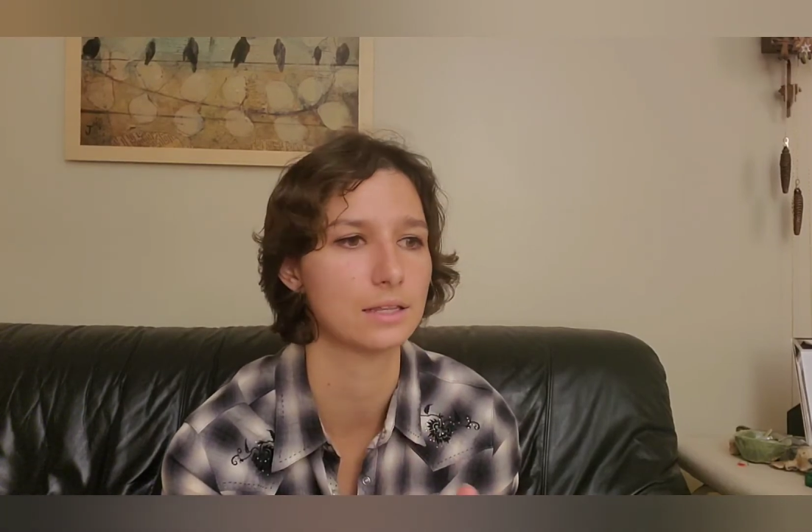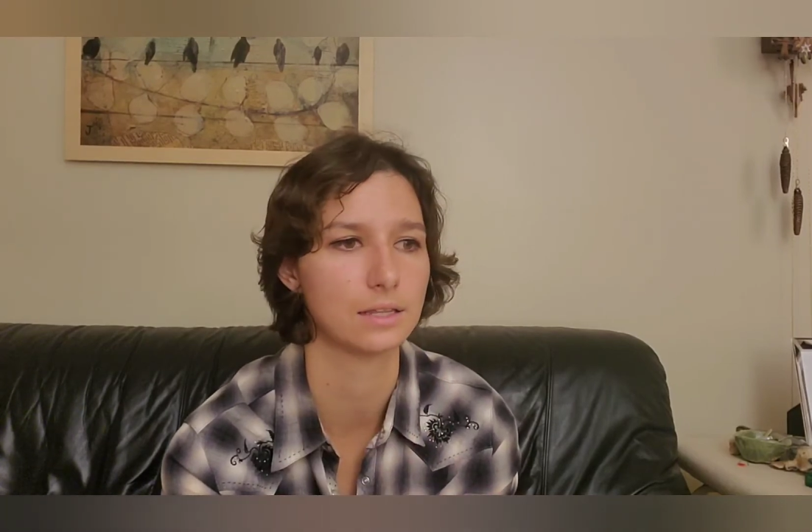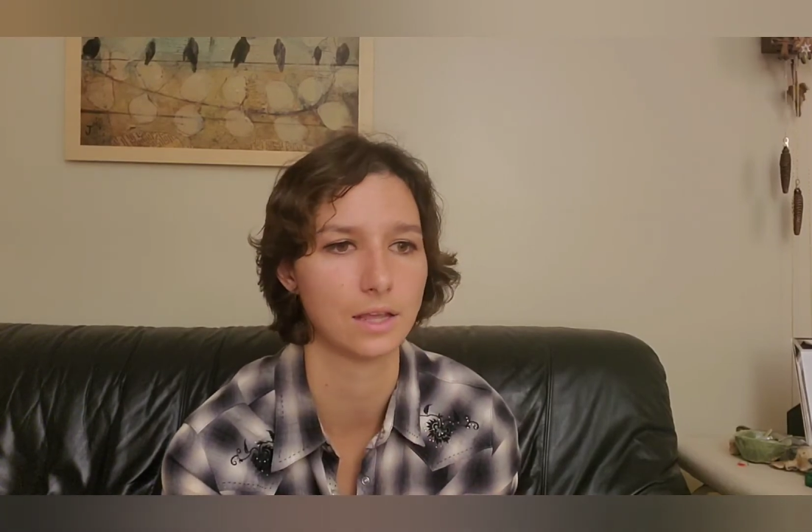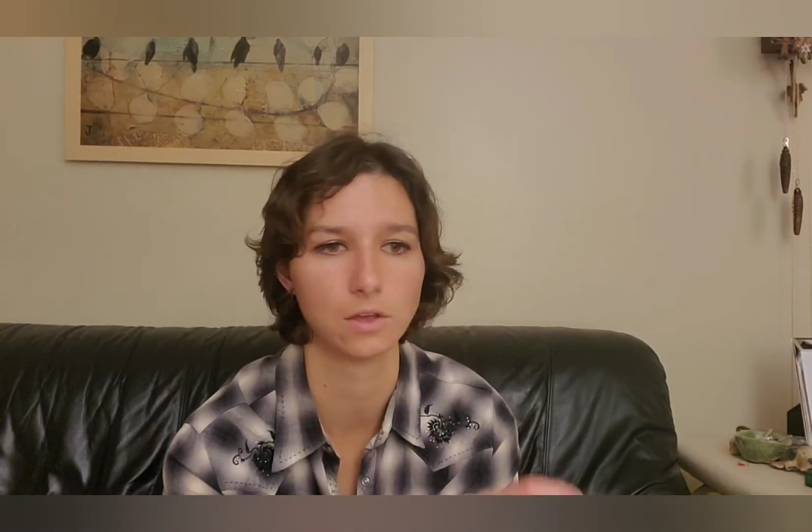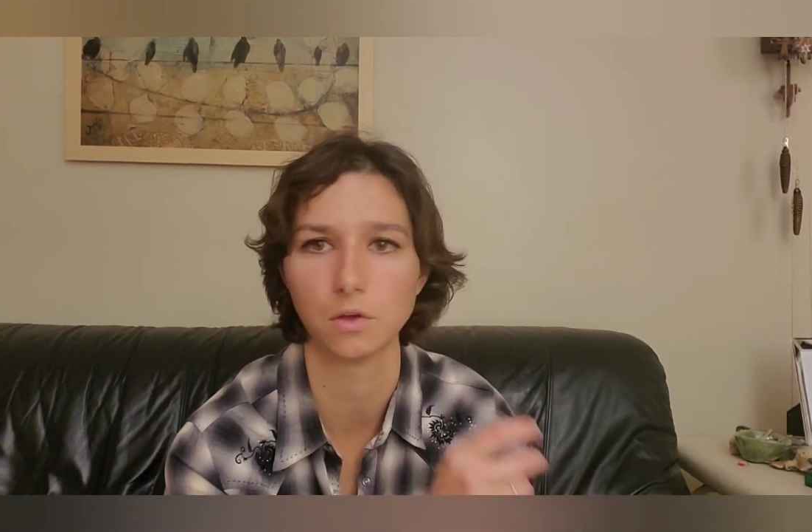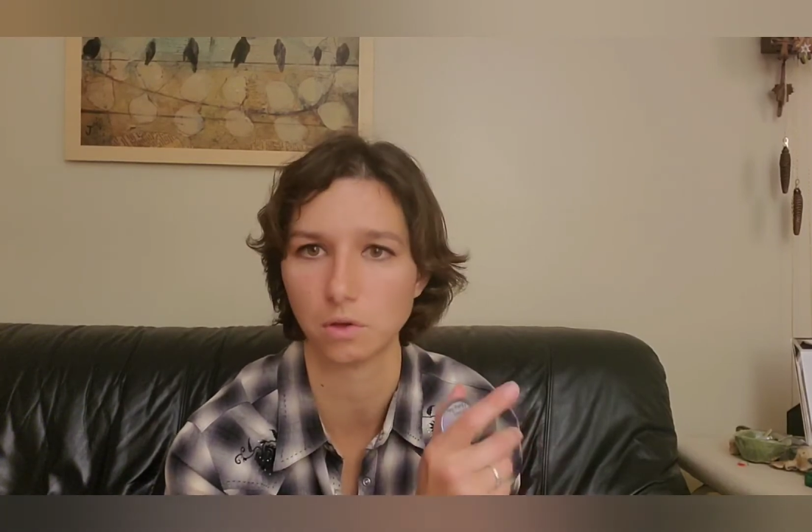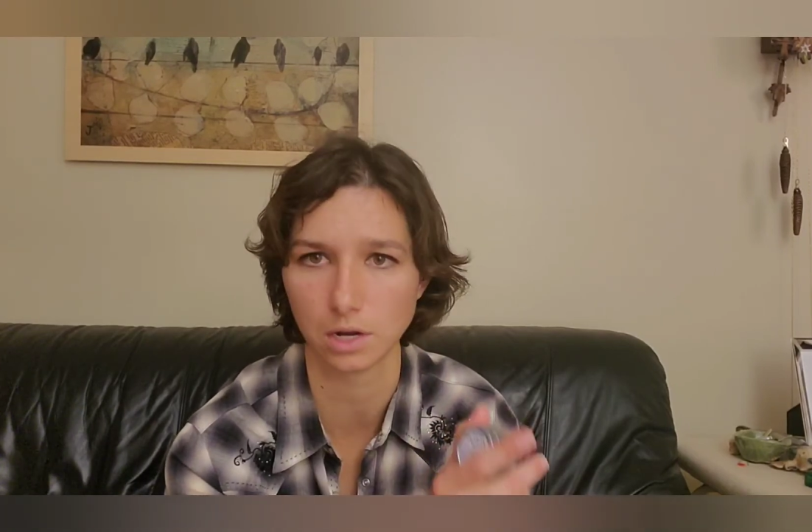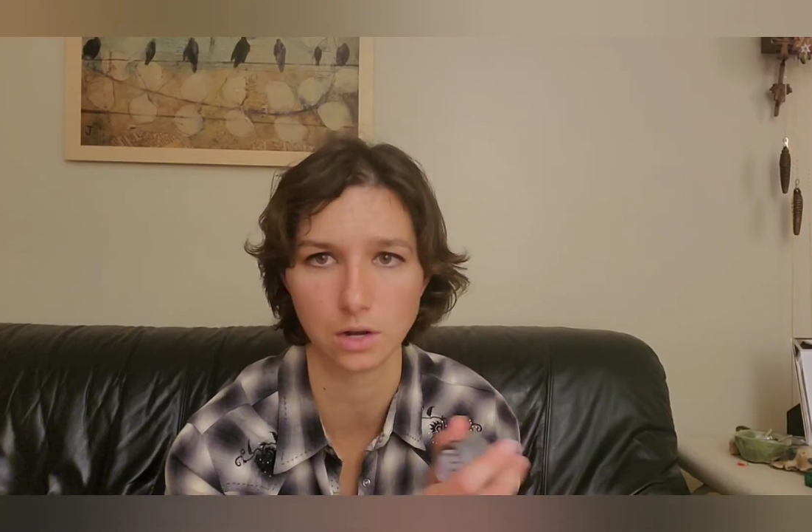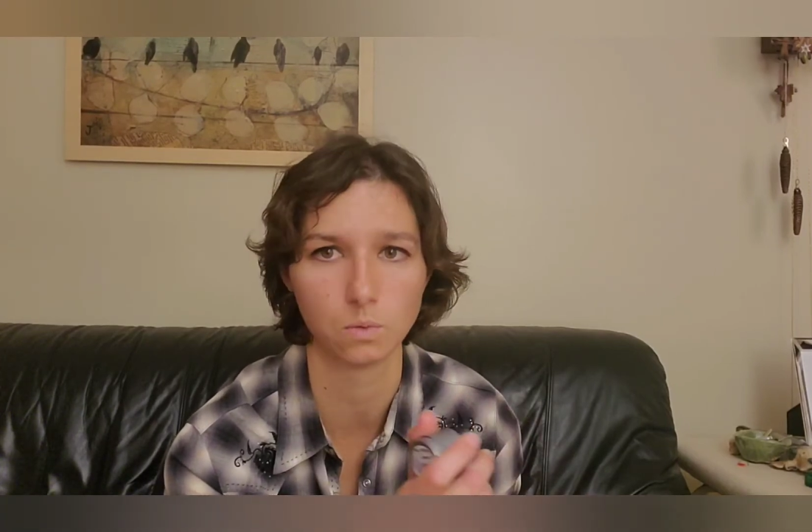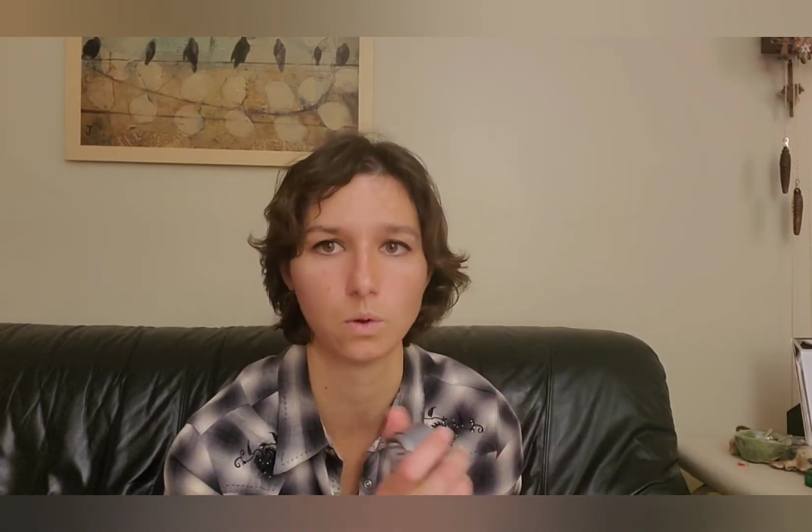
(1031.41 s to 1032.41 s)
like
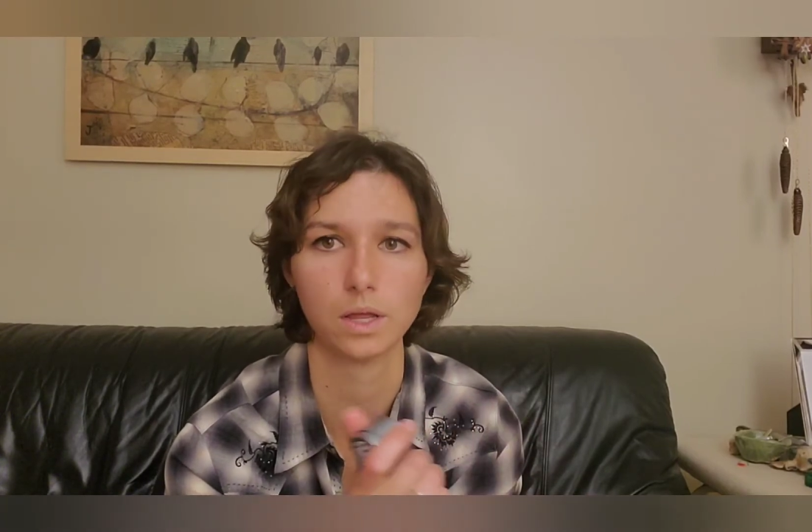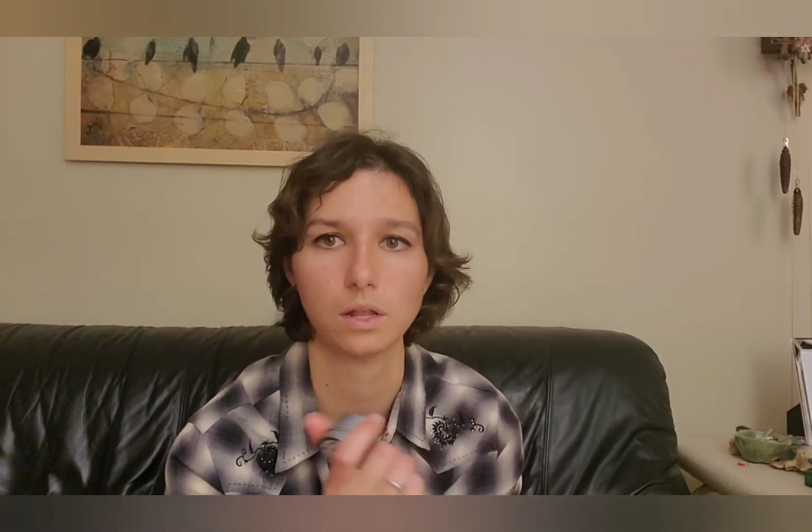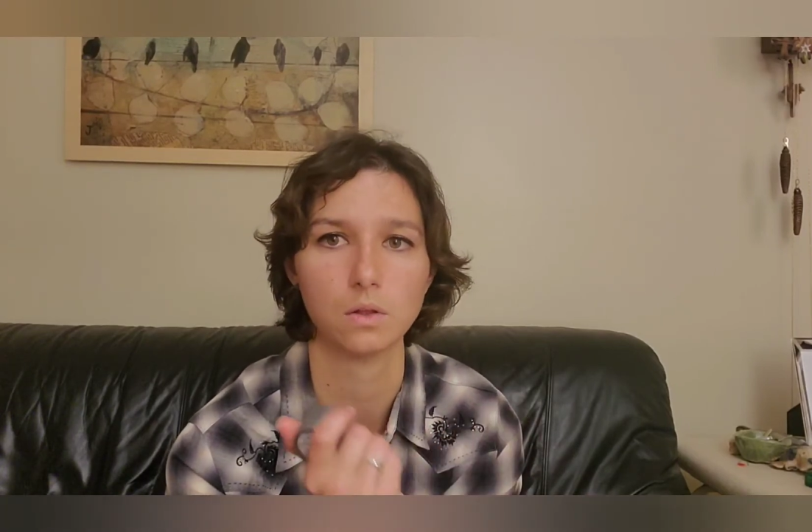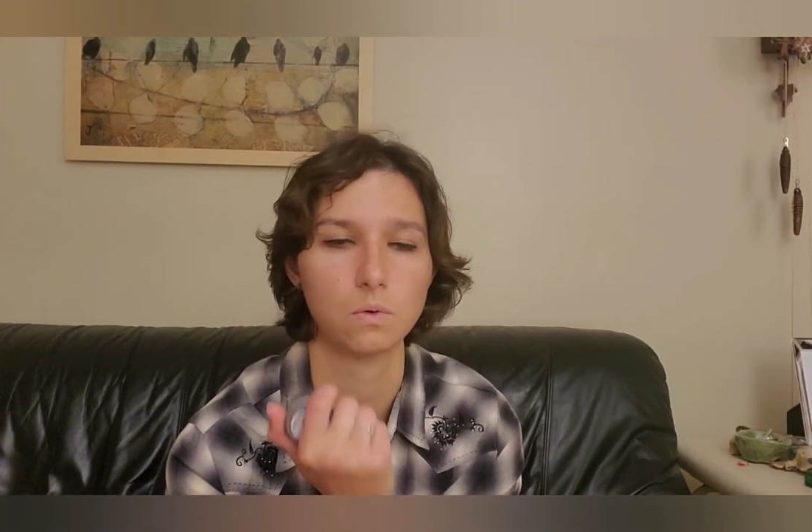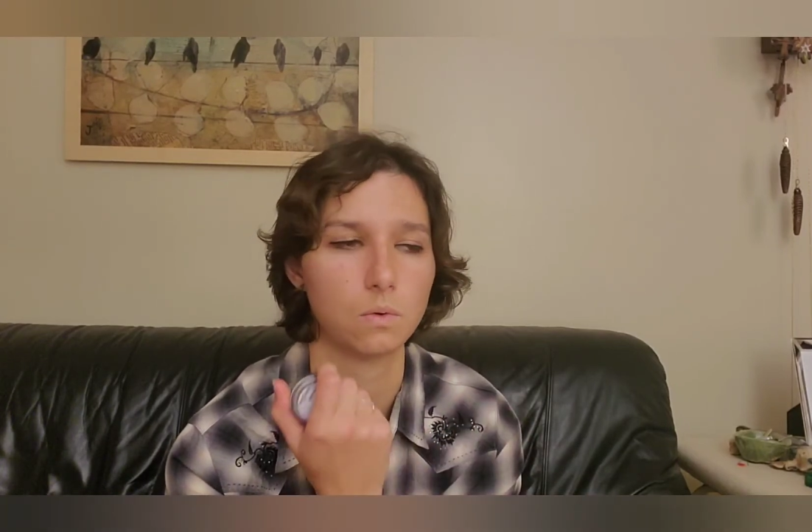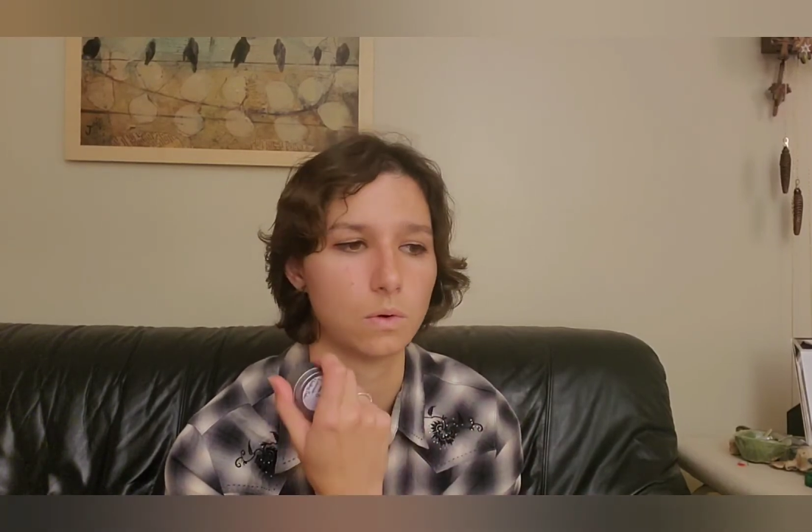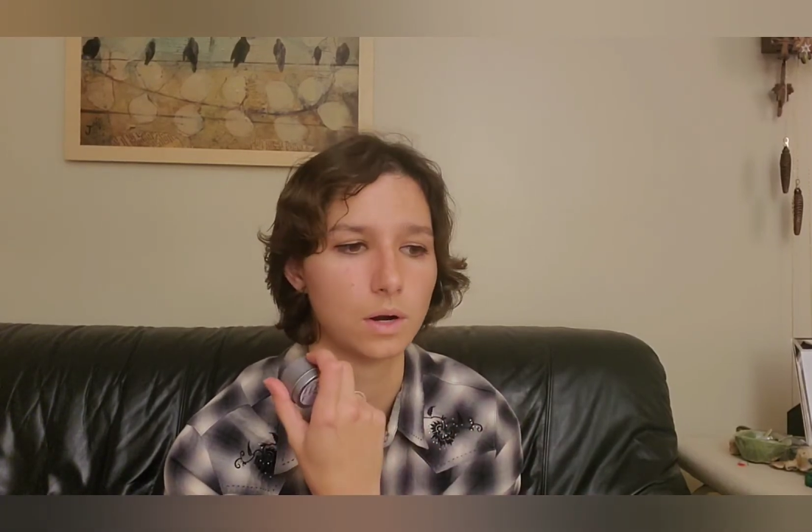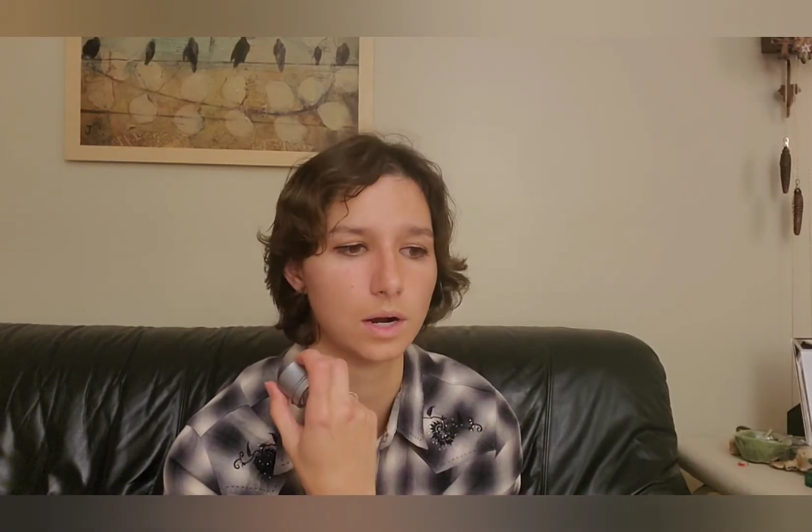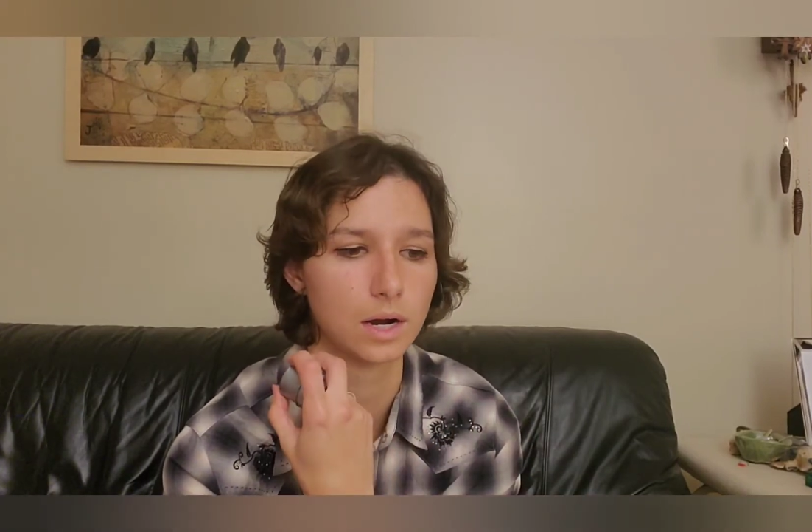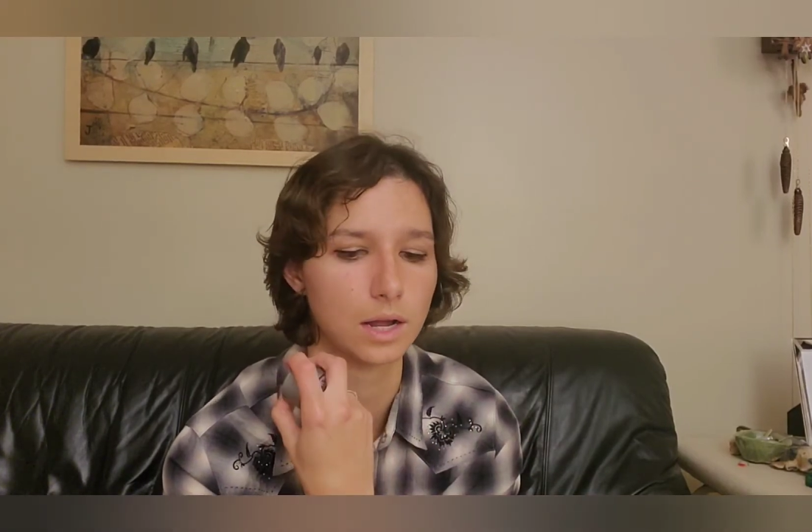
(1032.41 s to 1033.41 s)
coconut oil
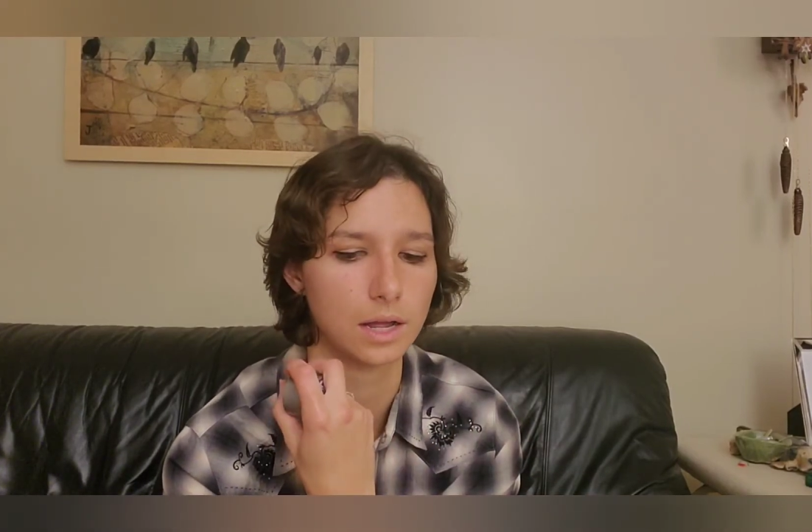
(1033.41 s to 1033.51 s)
or